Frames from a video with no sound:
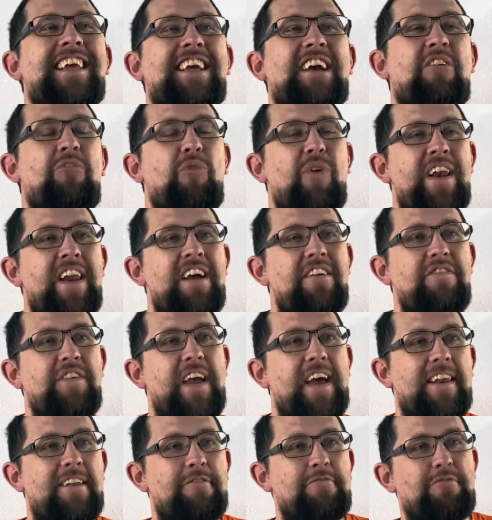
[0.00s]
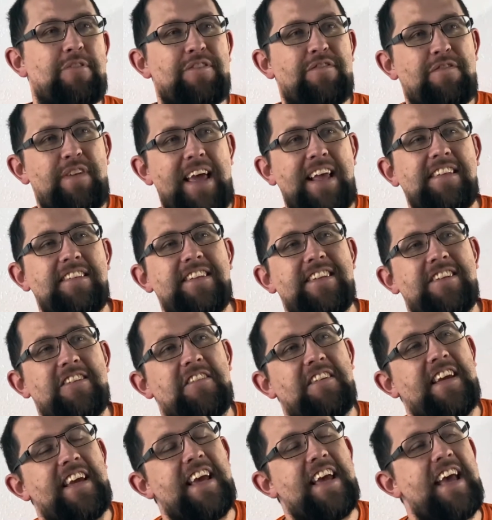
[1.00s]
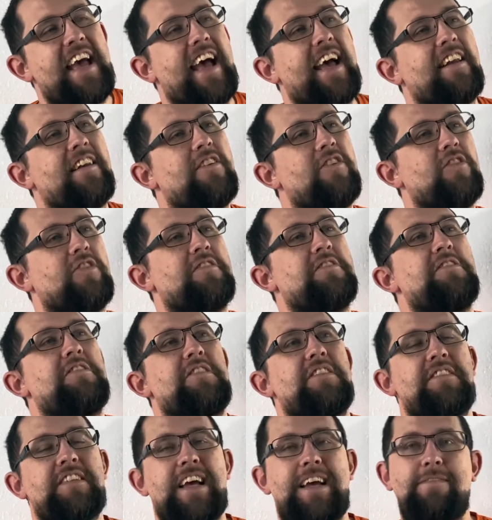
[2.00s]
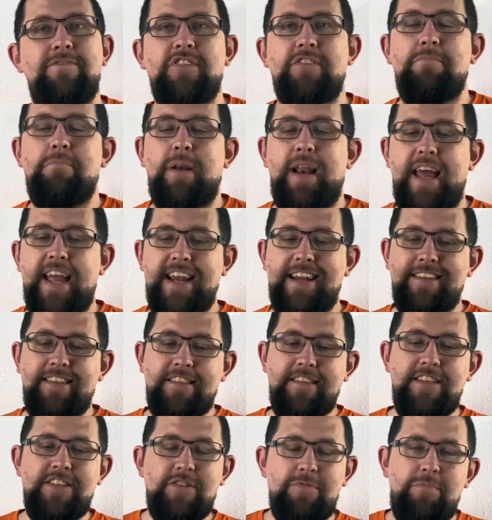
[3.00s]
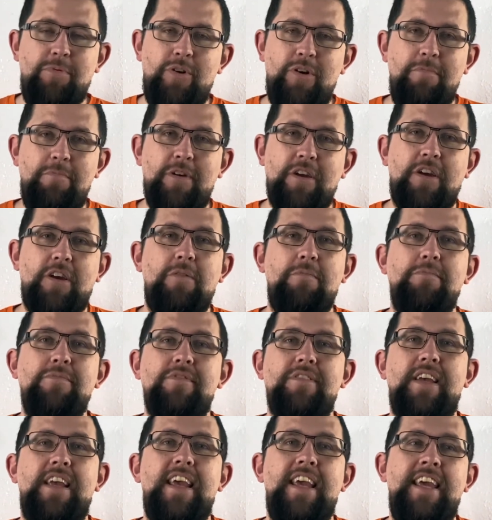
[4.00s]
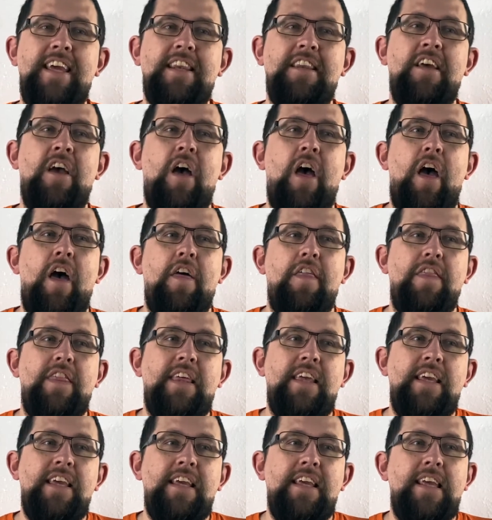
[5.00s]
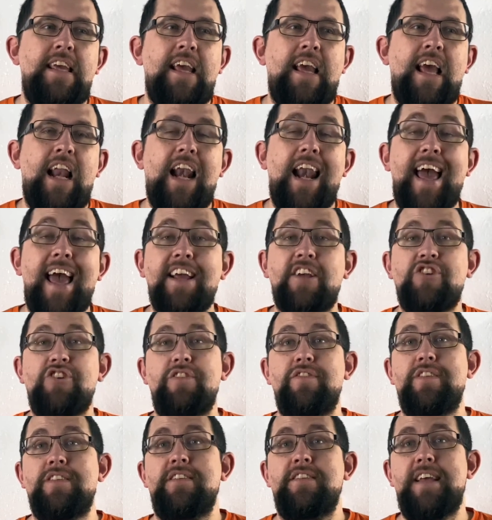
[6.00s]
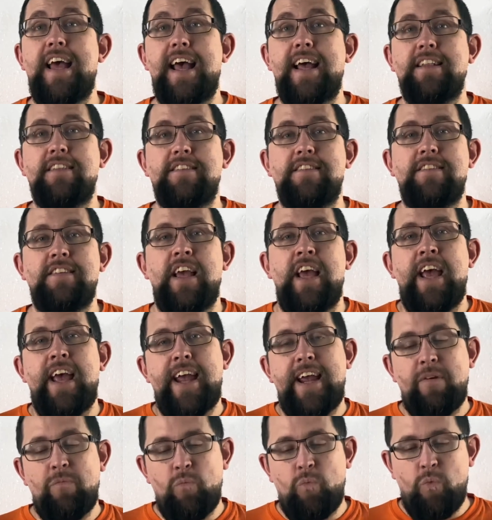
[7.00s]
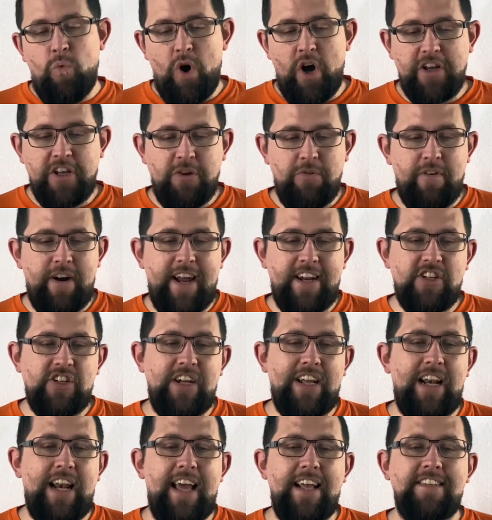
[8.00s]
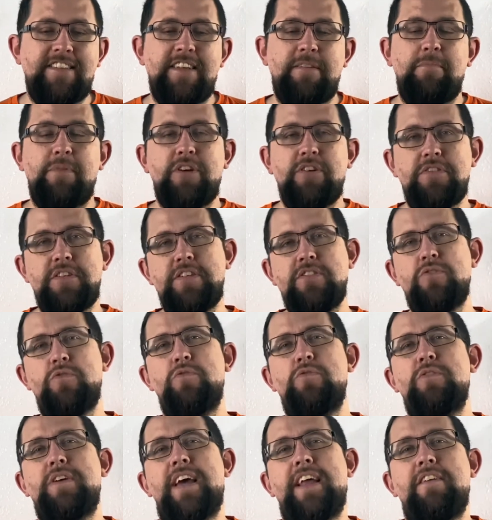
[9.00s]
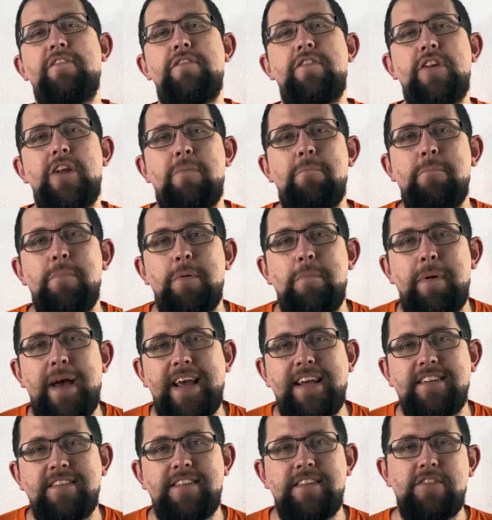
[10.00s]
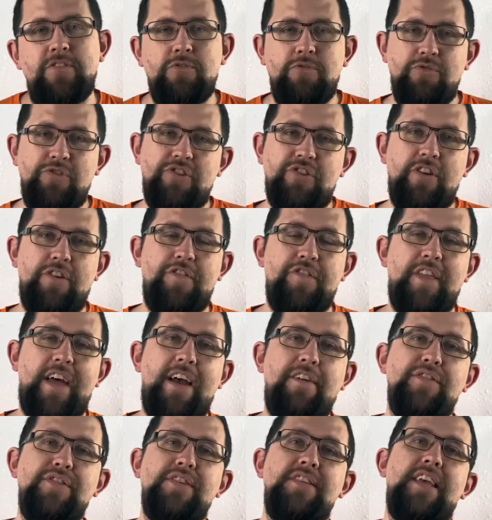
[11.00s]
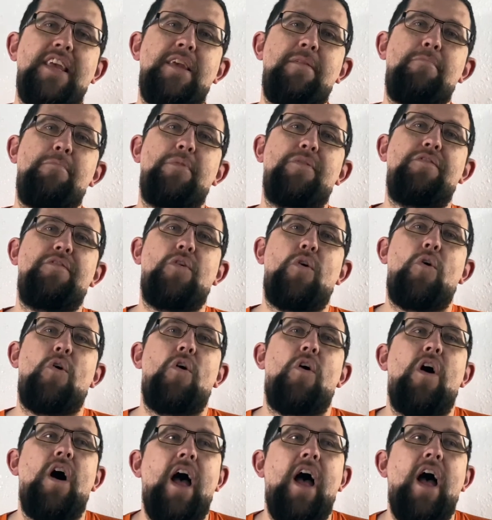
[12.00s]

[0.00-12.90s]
when I've kind of reflected on it and looked at the times I've played, the disappointment comes in the collection of the sets, in what you're actually collecting, because it's all kind of number based, it's all stuff that I've seen before,